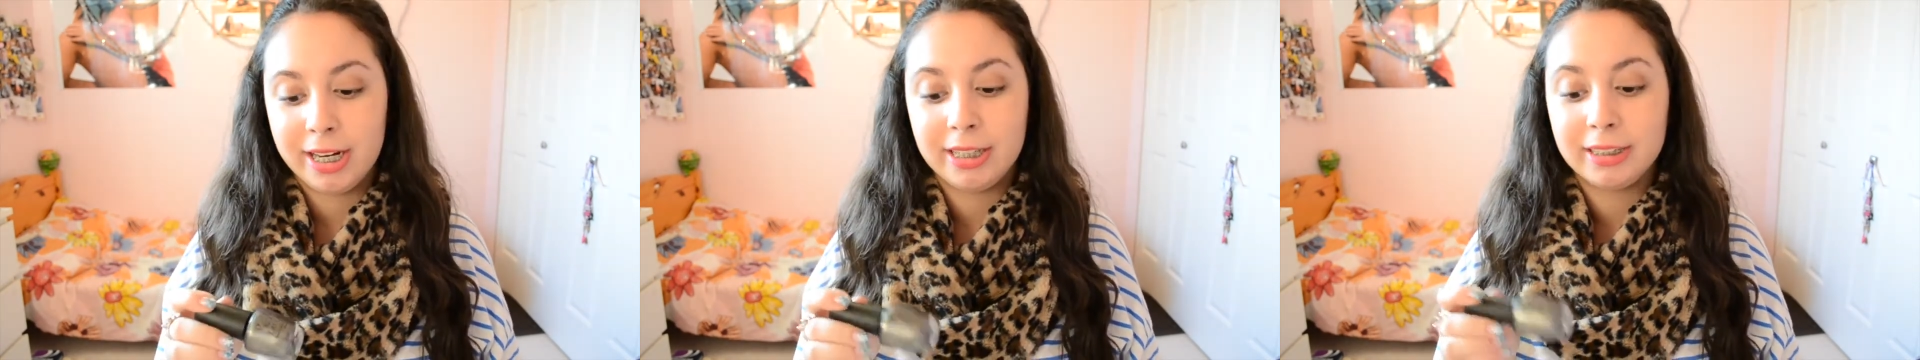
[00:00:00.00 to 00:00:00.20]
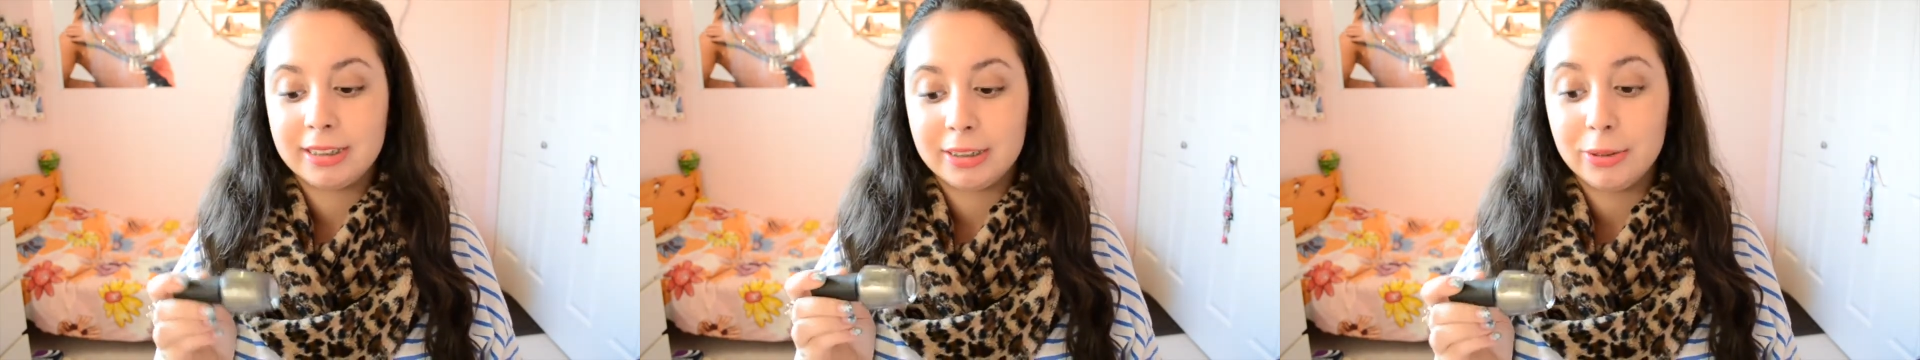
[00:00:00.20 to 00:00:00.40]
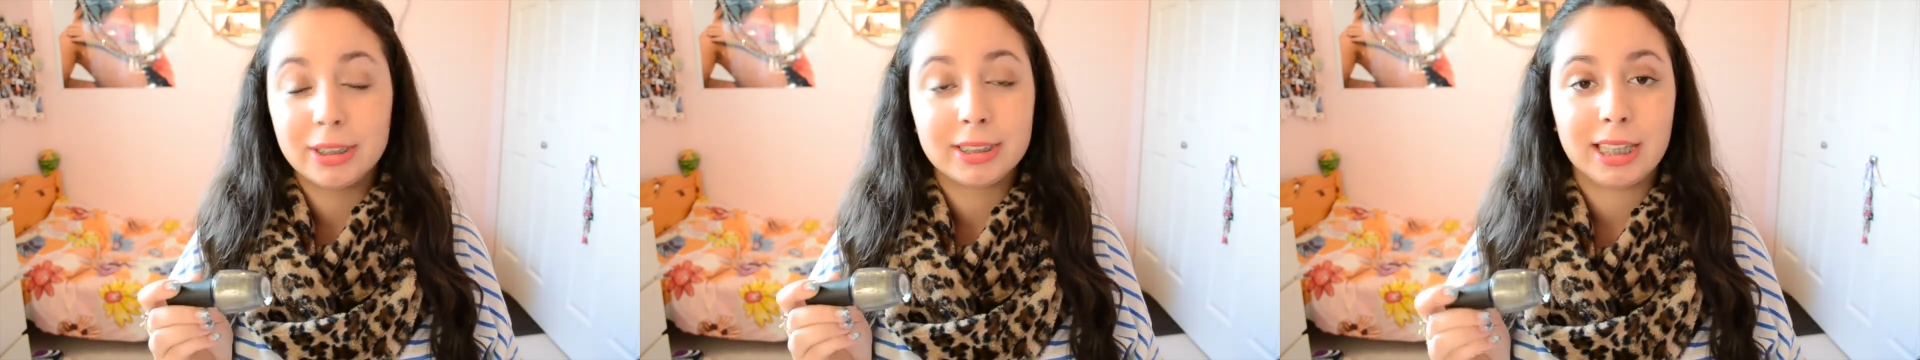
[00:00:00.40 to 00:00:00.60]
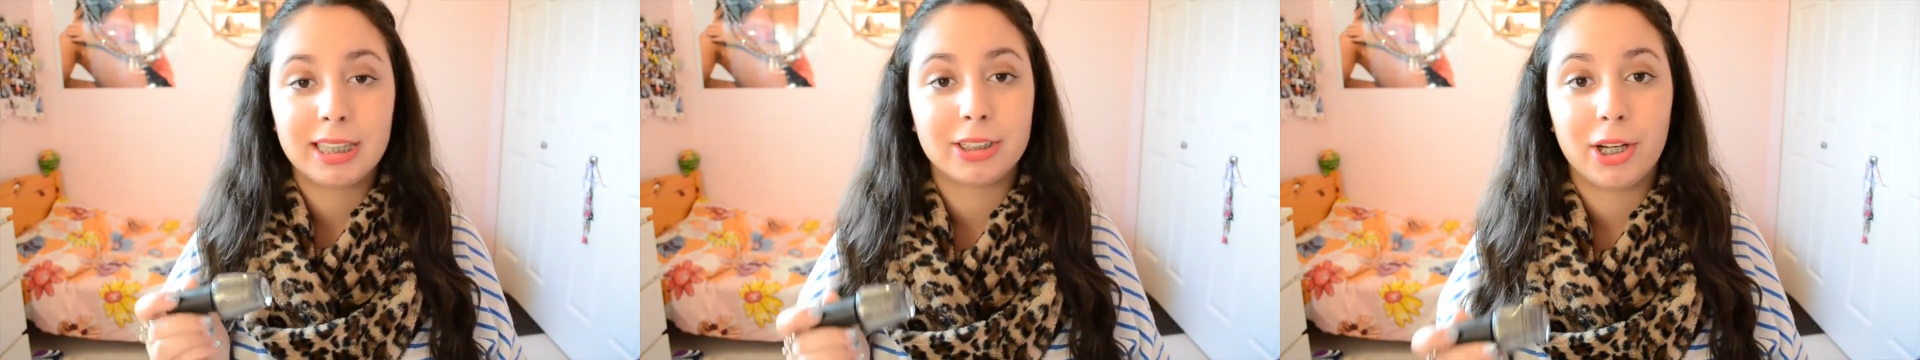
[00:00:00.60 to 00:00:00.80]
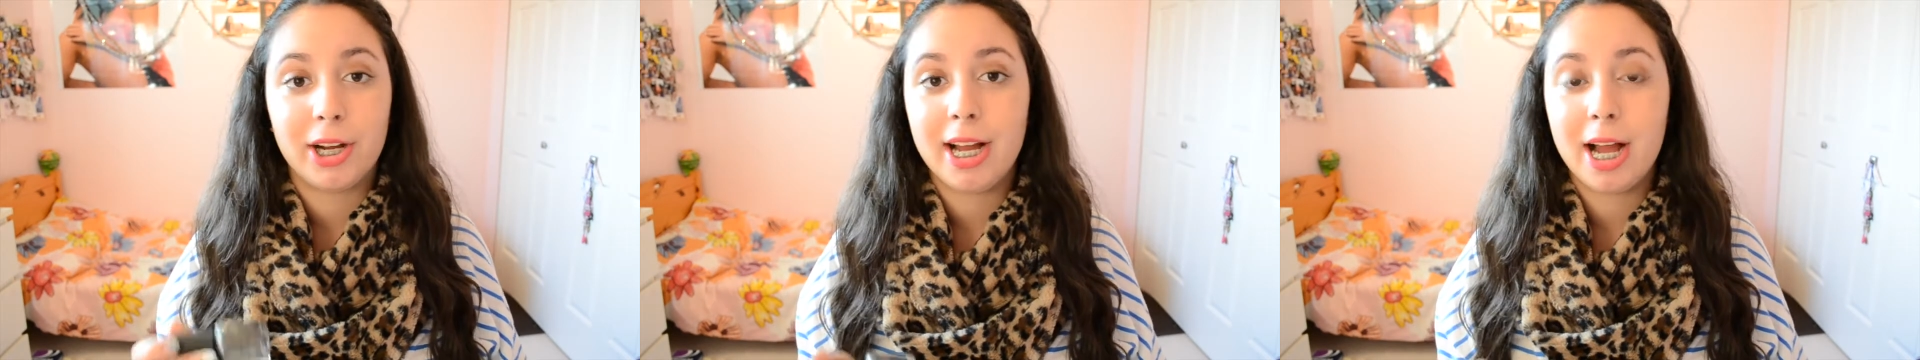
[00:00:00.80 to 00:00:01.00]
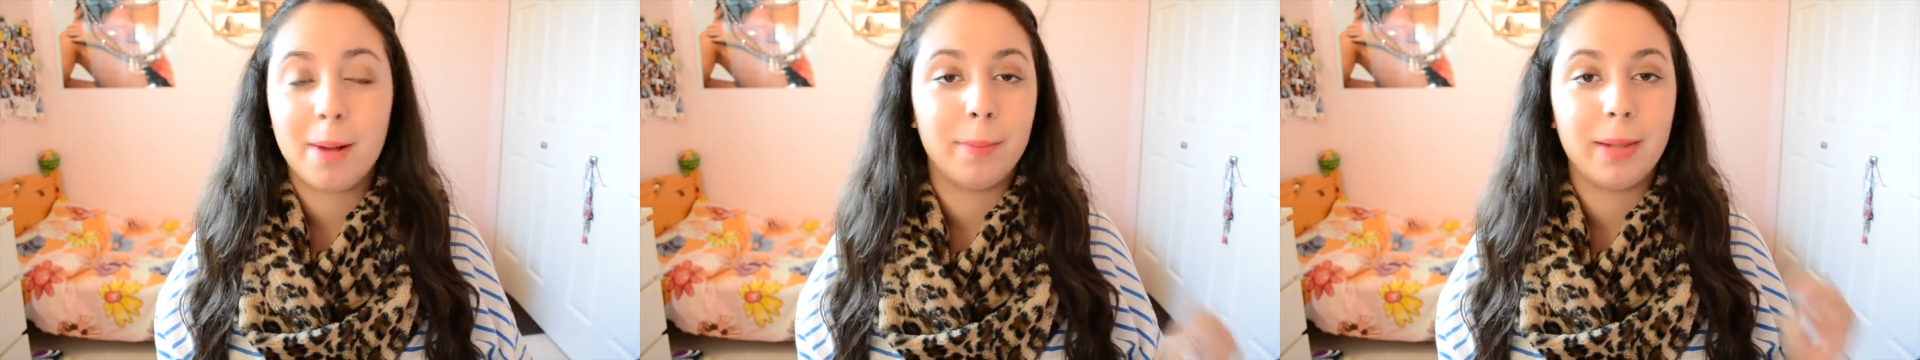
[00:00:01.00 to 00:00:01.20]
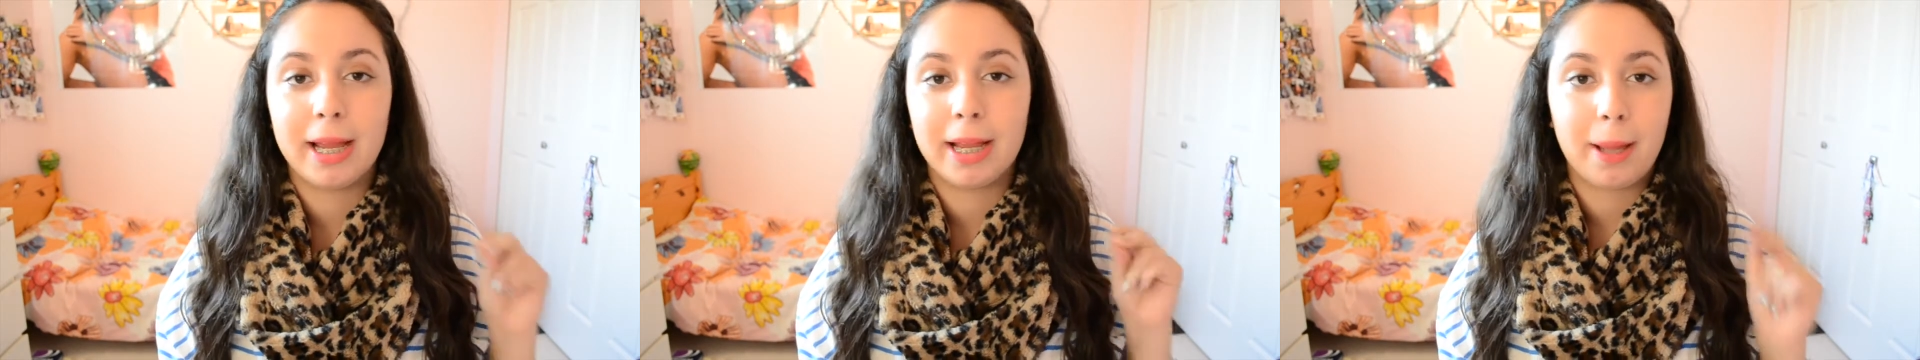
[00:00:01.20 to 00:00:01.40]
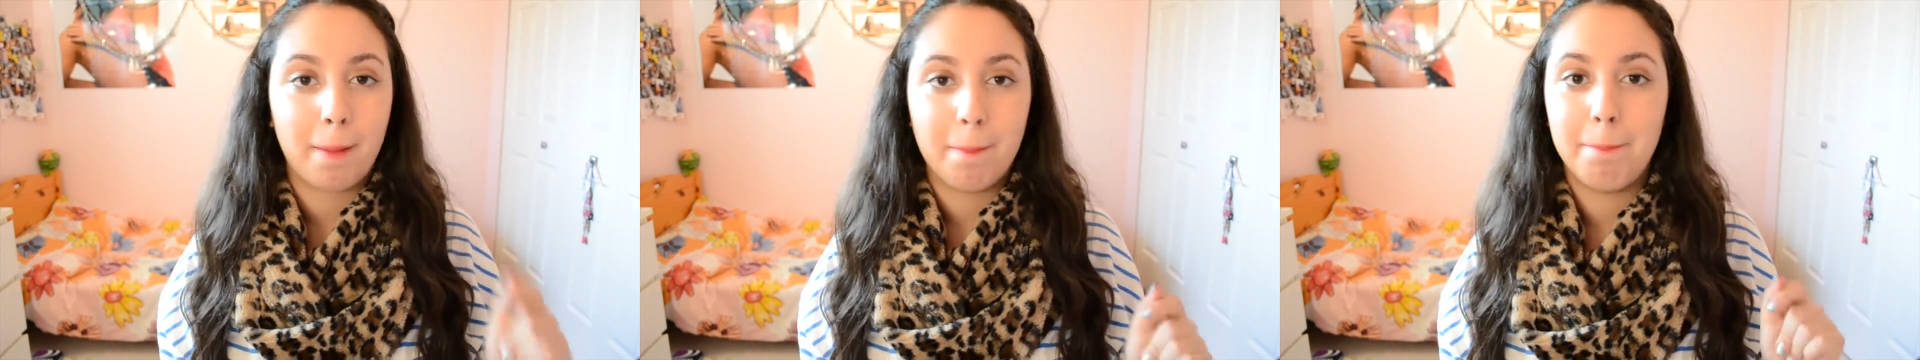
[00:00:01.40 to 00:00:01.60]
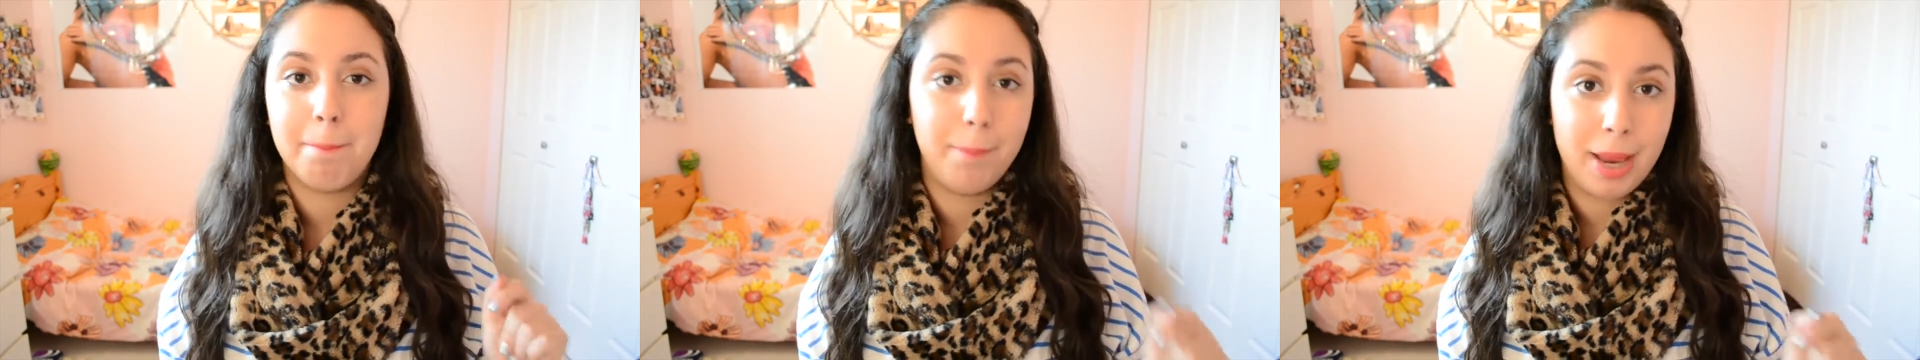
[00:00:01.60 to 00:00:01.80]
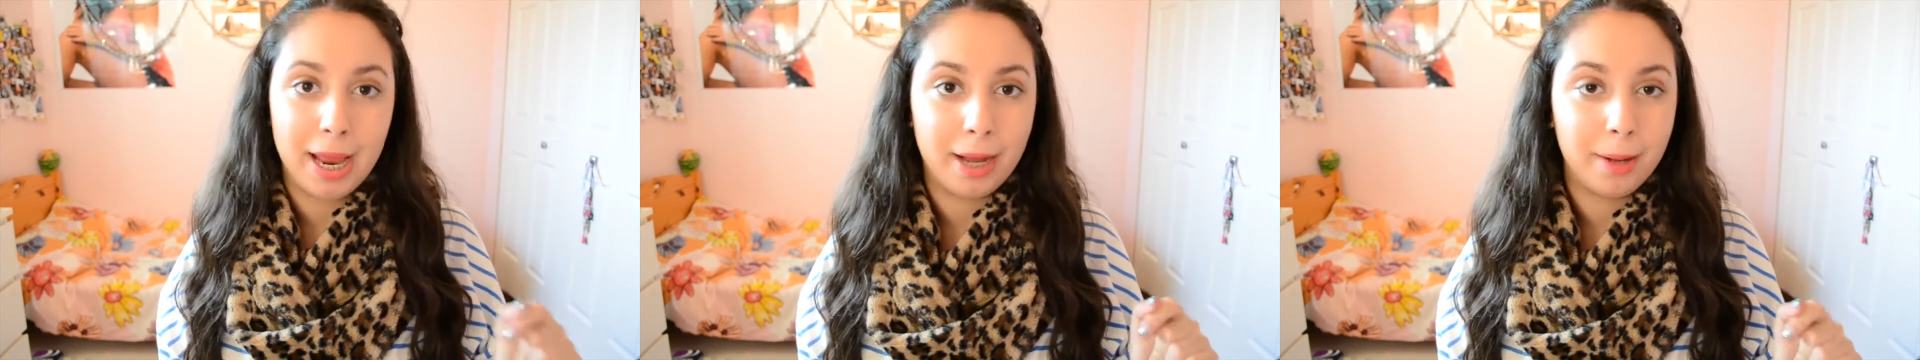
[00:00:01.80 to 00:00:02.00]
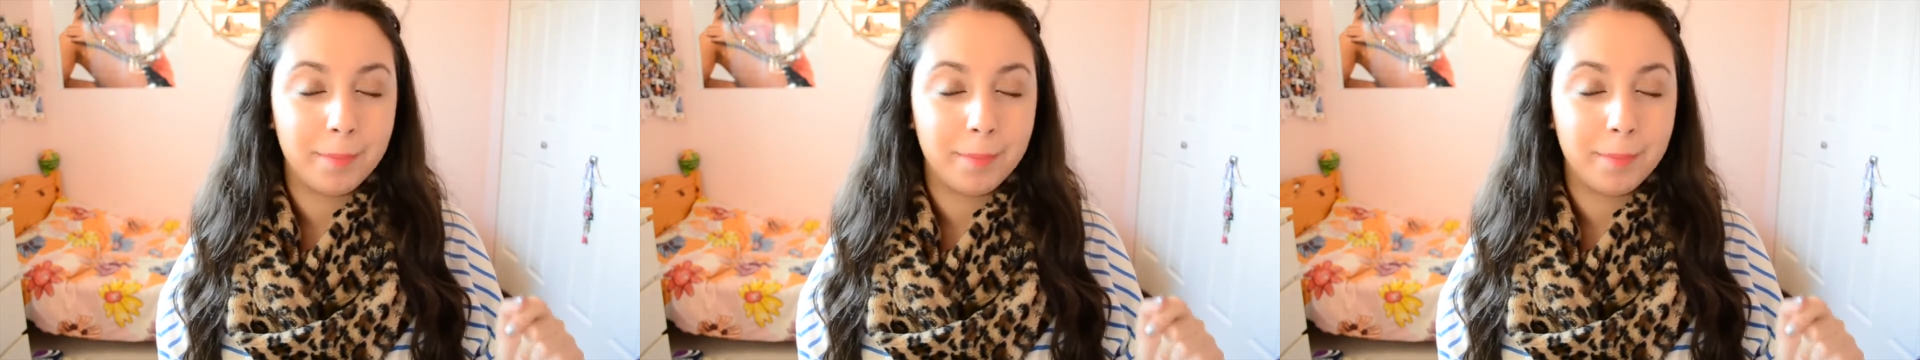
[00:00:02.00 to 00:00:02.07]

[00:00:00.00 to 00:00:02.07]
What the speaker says: and as soon as I saw it, I'm like, bam,